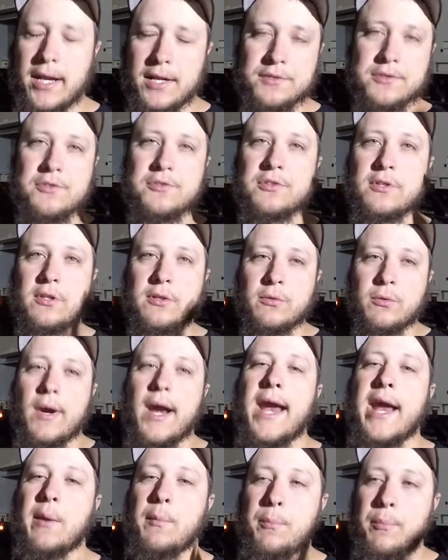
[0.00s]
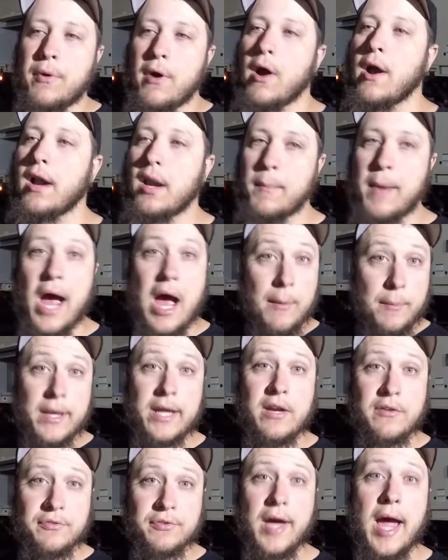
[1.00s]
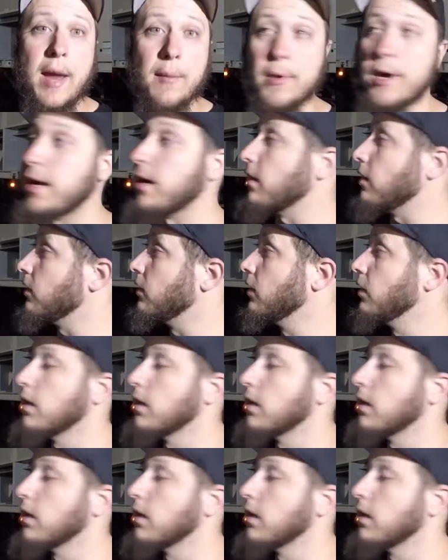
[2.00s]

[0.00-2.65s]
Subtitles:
This is a great part about being a flatbedder.